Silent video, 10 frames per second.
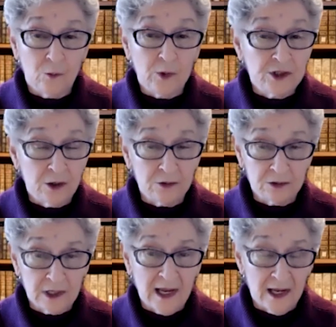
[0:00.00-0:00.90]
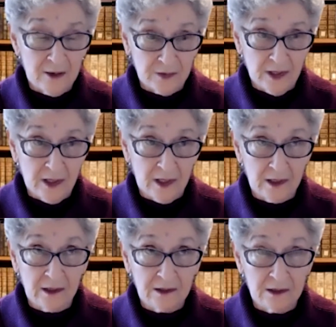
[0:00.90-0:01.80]
don't have
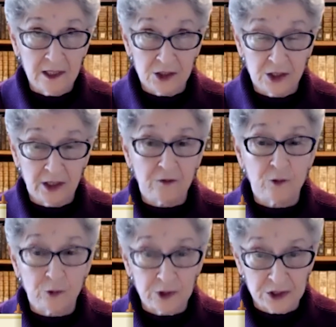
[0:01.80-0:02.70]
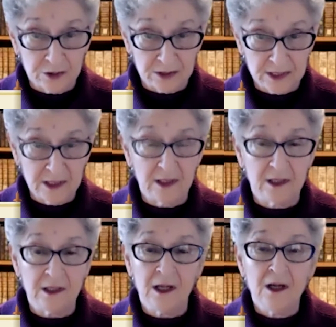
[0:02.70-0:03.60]
a teaching of original
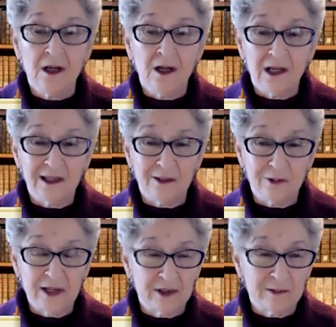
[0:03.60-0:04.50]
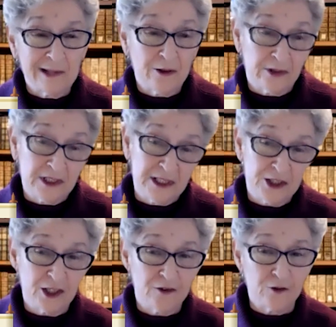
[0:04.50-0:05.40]
sin. We have rather a
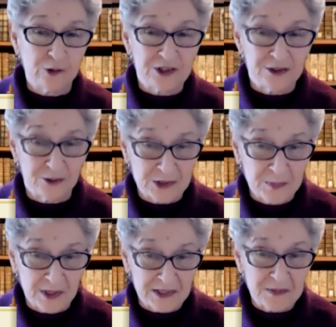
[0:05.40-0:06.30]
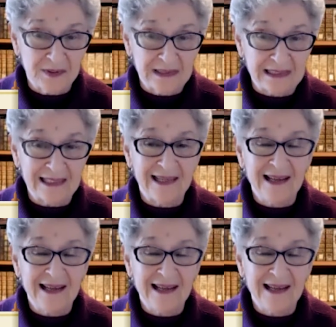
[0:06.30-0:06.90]
teaching of original responsibility